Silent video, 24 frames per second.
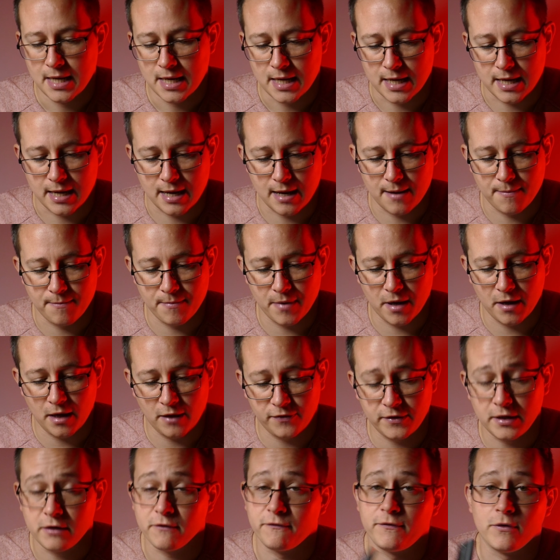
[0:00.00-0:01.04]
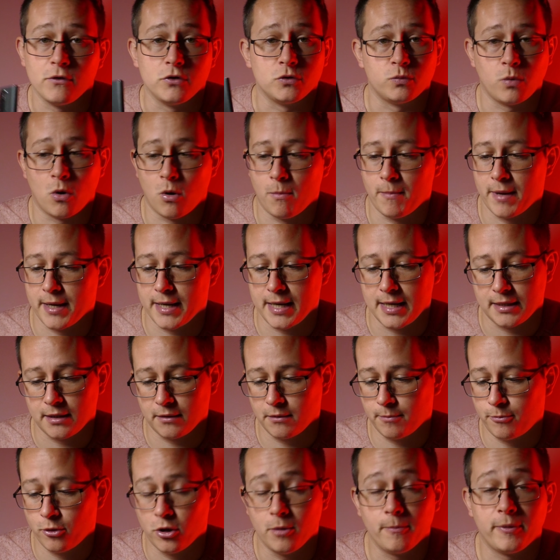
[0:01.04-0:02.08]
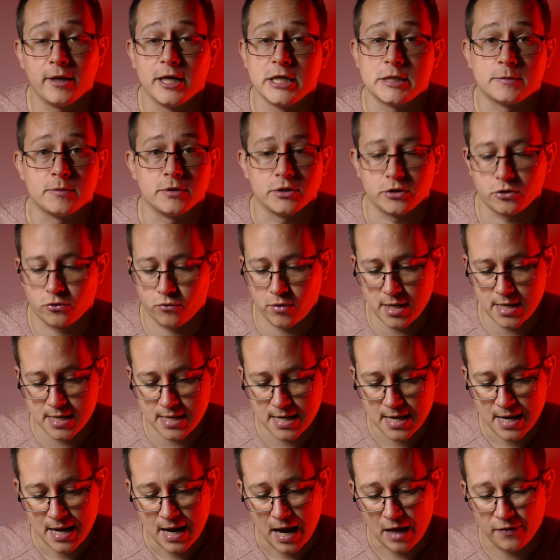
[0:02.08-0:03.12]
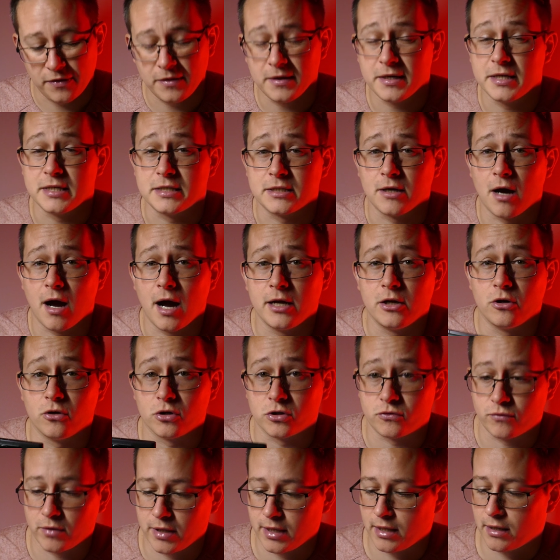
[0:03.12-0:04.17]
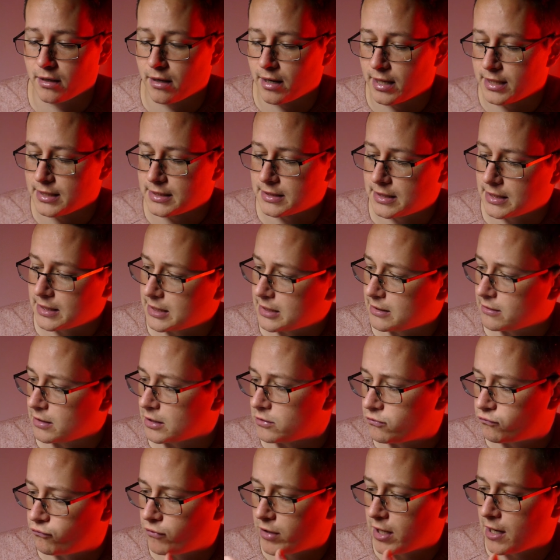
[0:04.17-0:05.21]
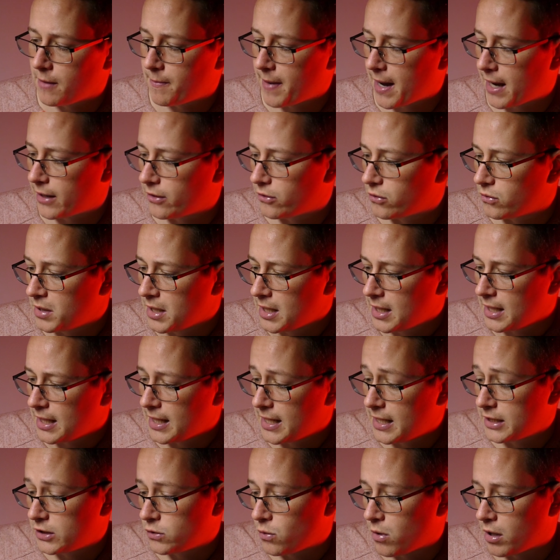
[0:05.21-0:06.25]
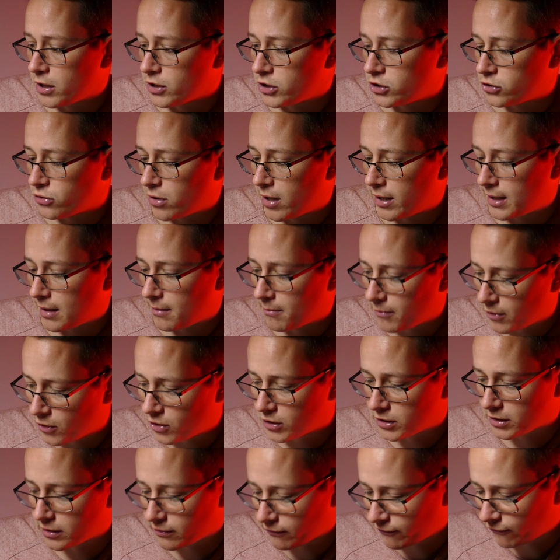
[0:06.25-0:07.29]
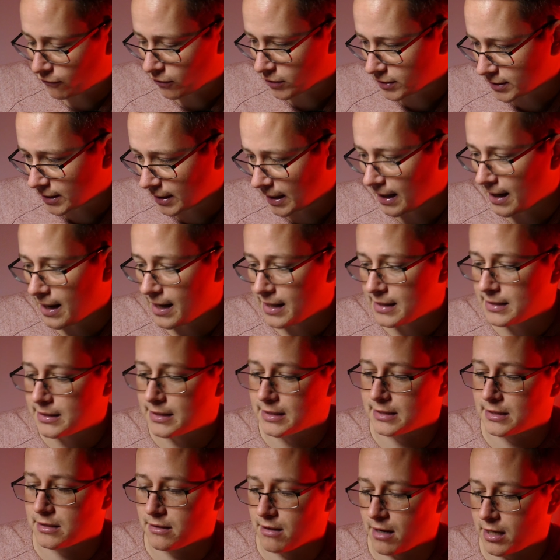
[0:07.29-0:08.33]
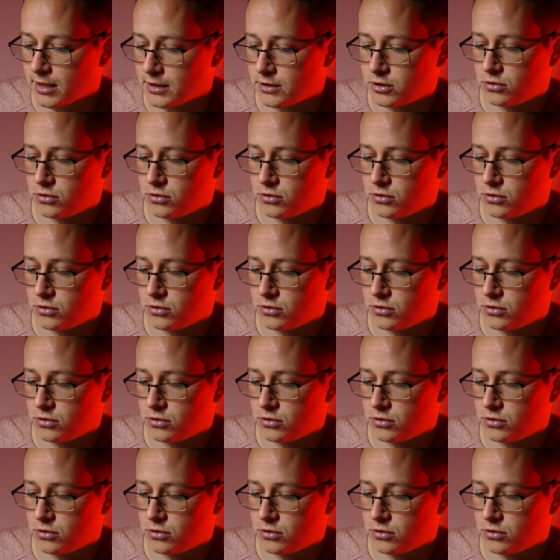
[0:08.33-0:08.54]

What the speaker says: I think it feels well made. The button placement's great. I think the design looks really nice. This rear panel is quite striking because of the frosted glass, this nice